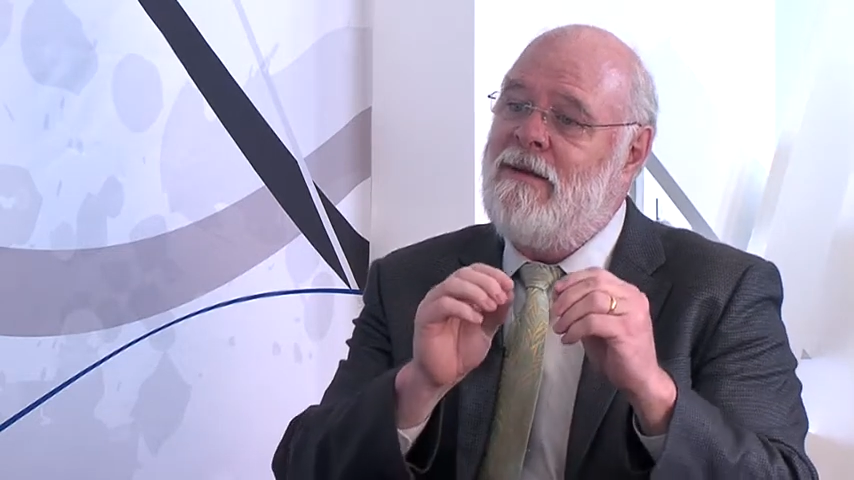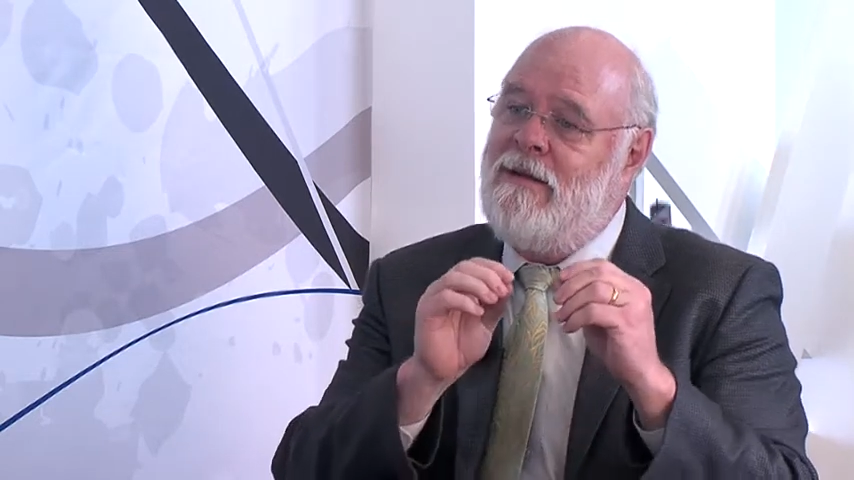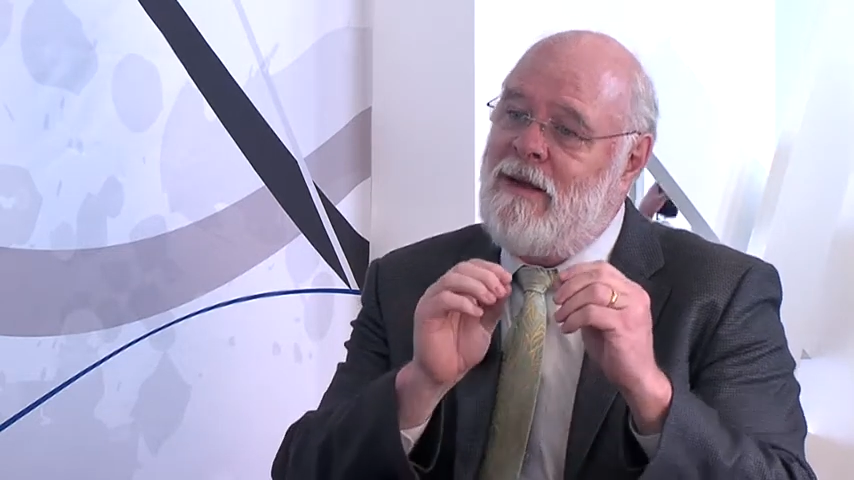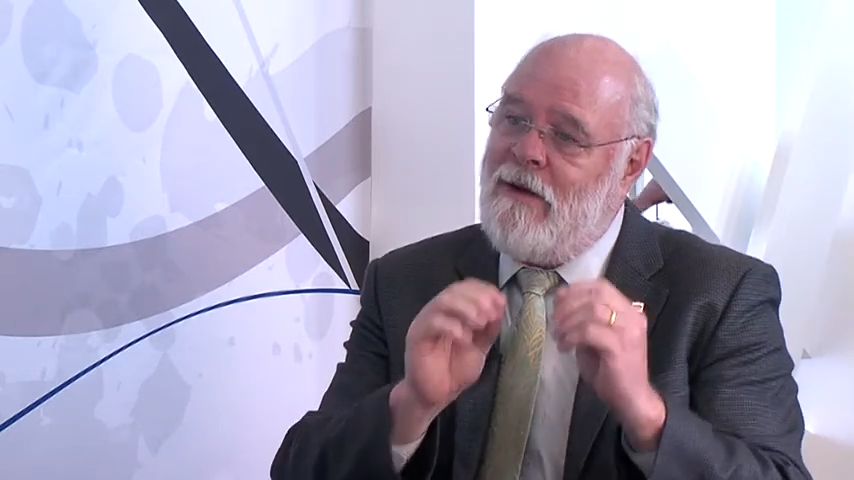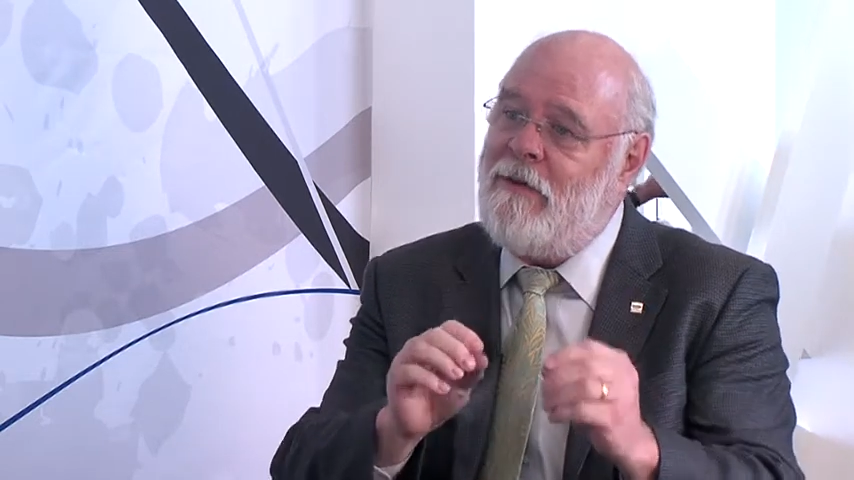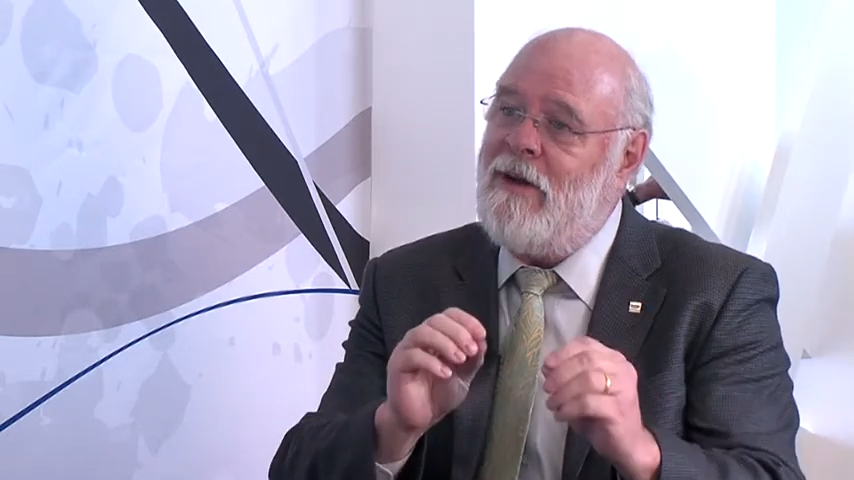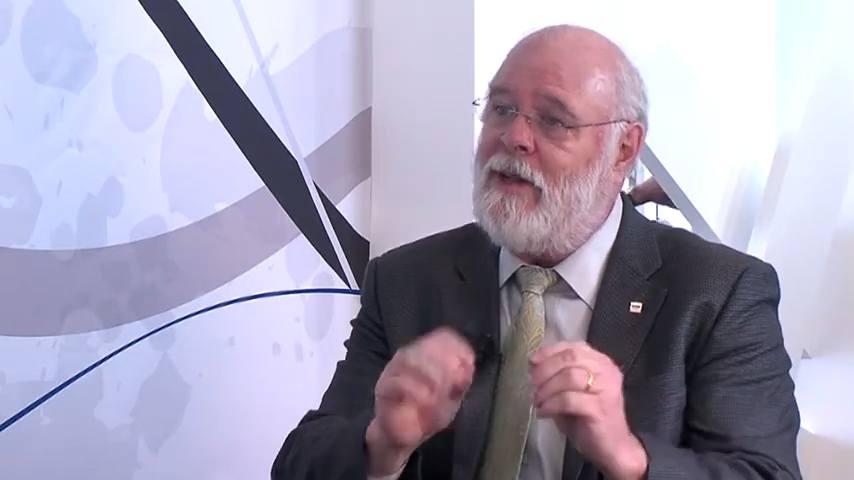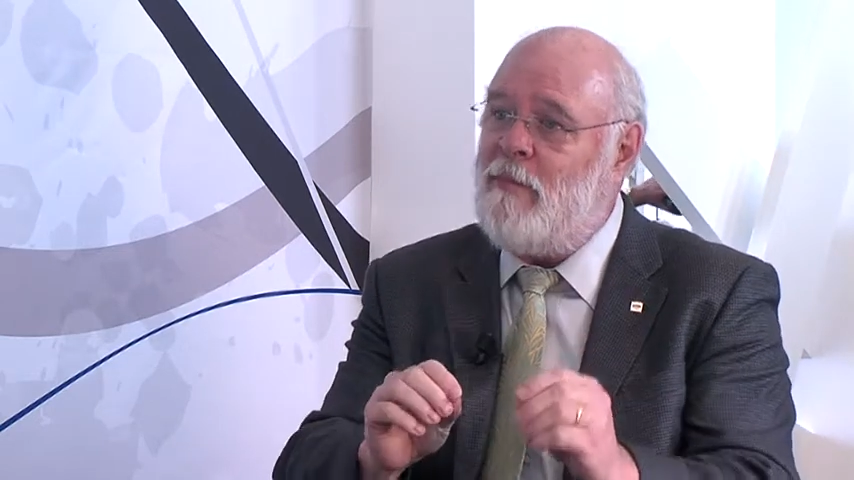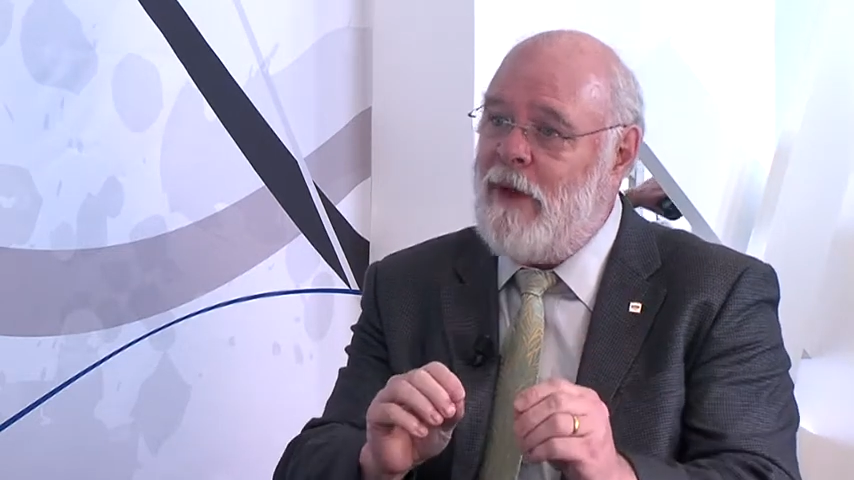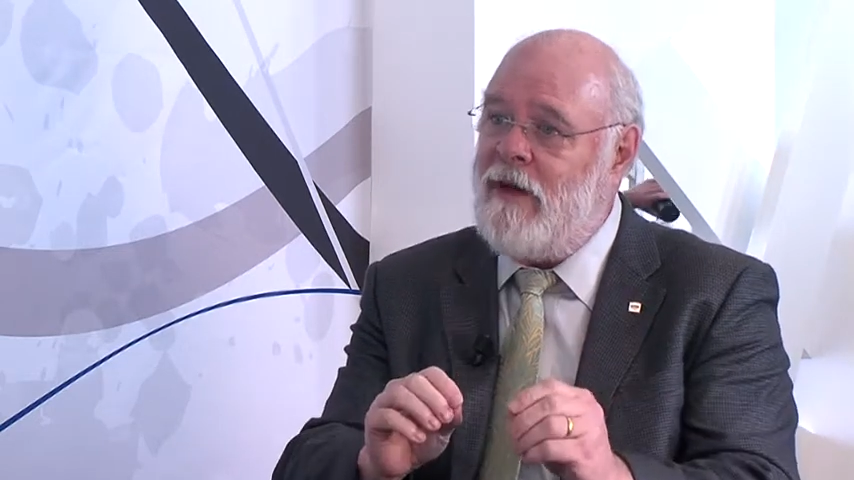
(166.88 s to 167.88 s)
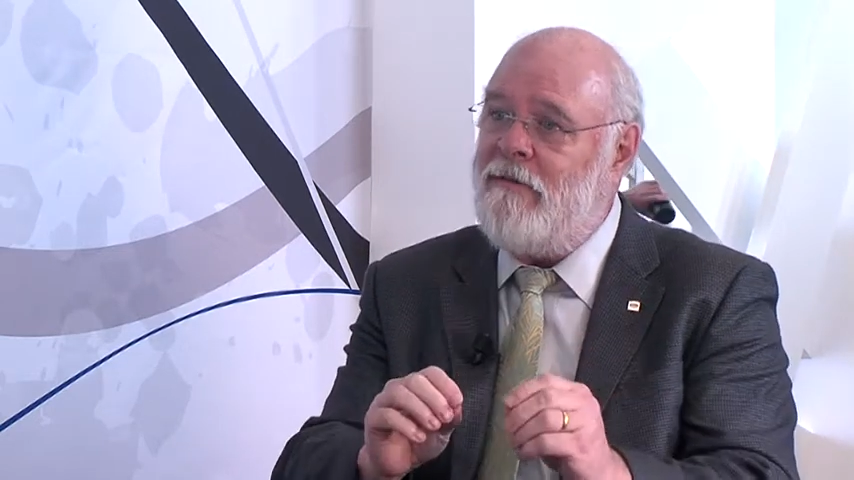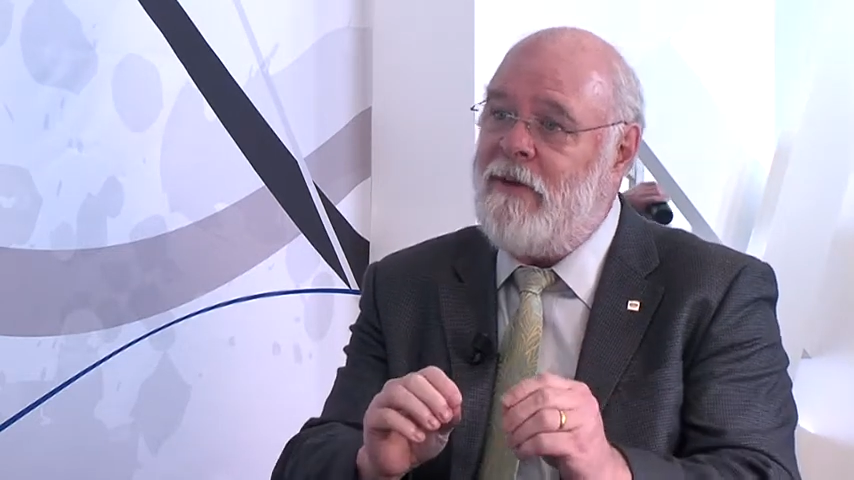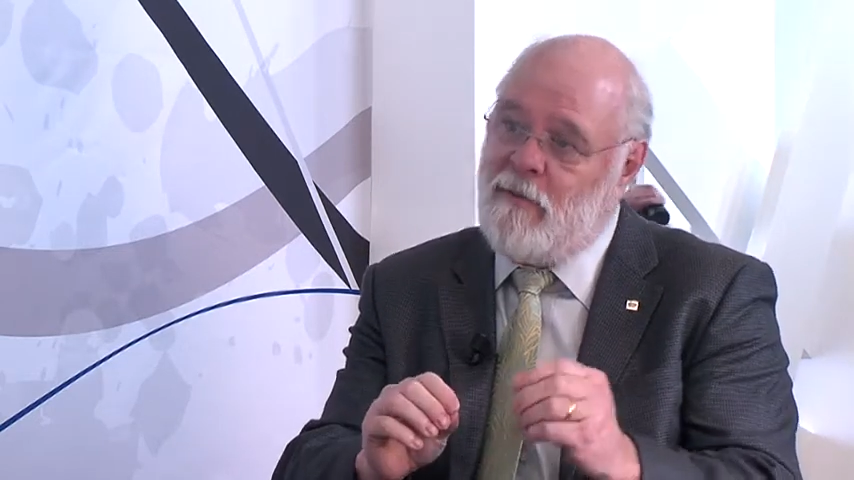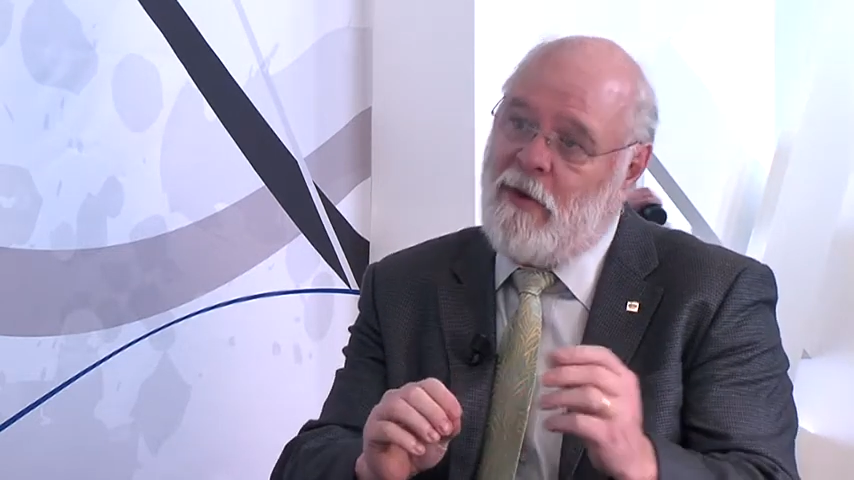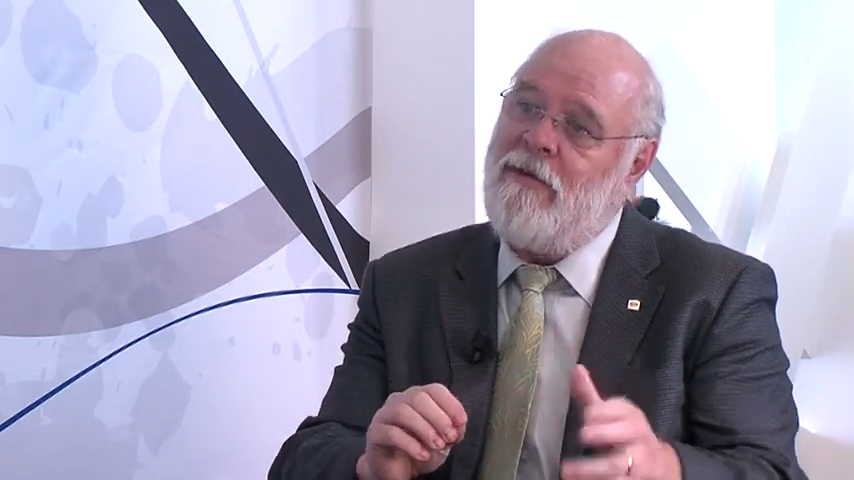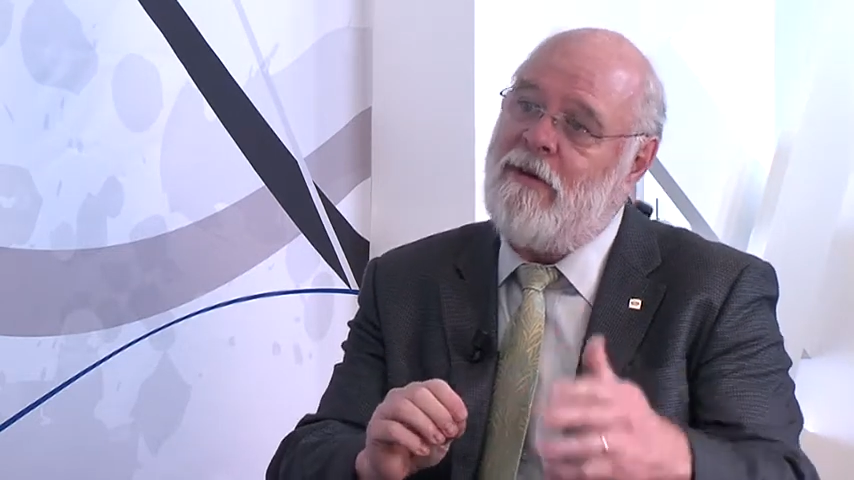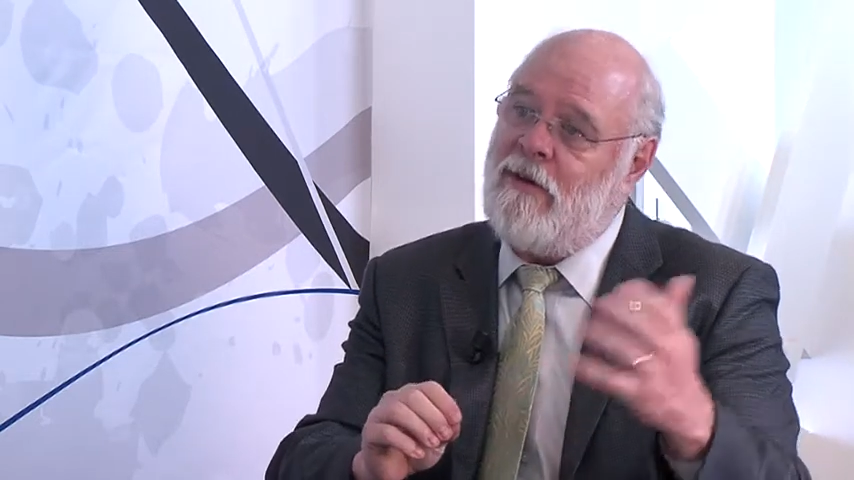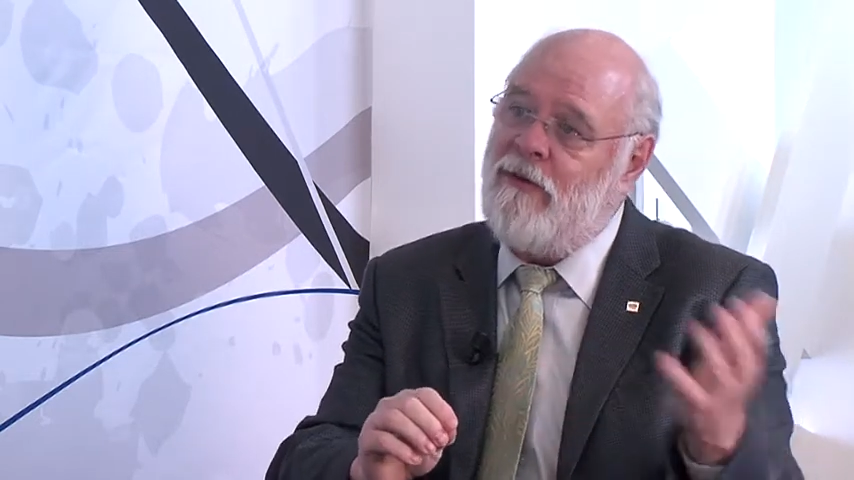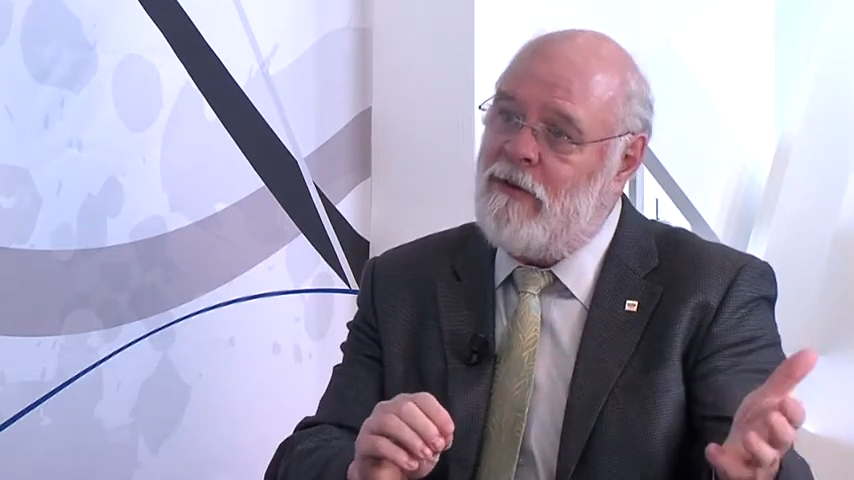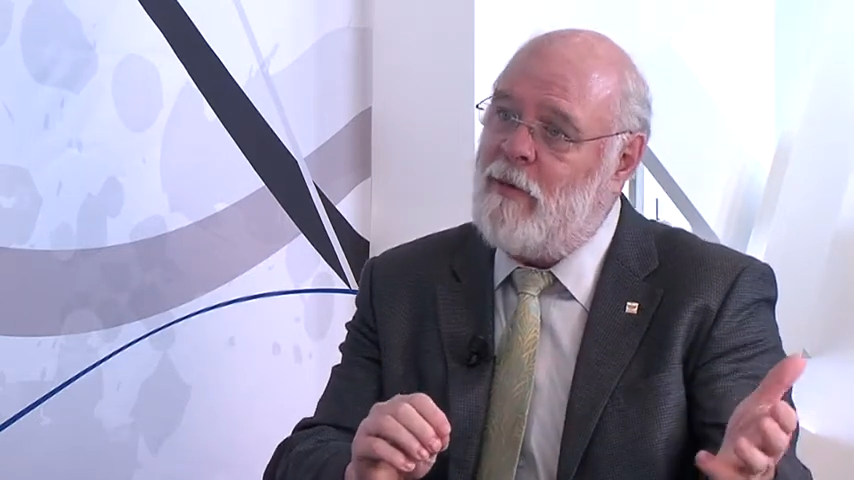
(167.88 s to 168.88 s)
definitely benefit both the
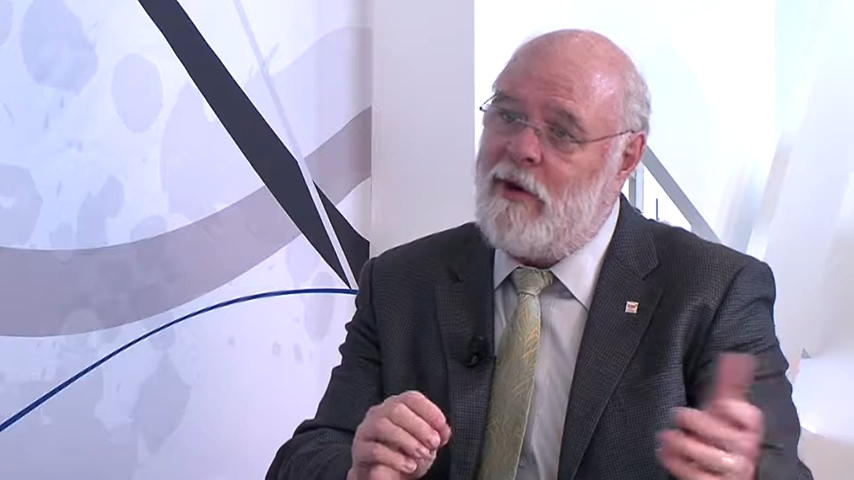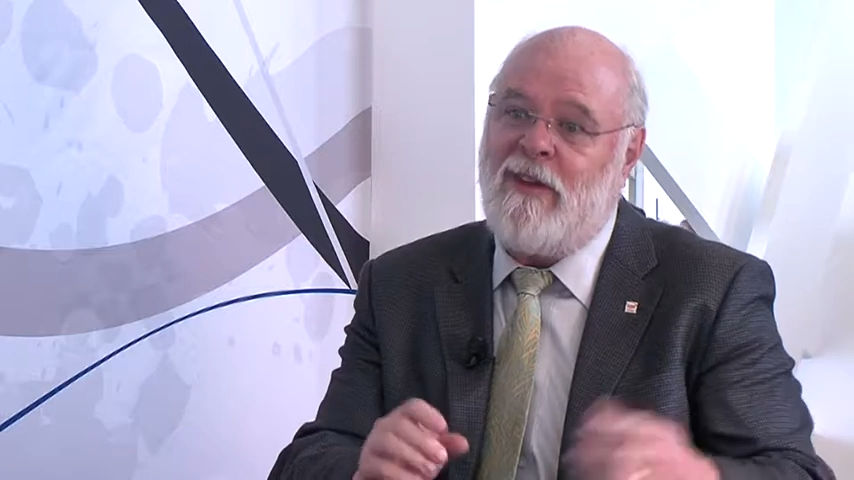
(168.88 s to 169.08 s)
consumer,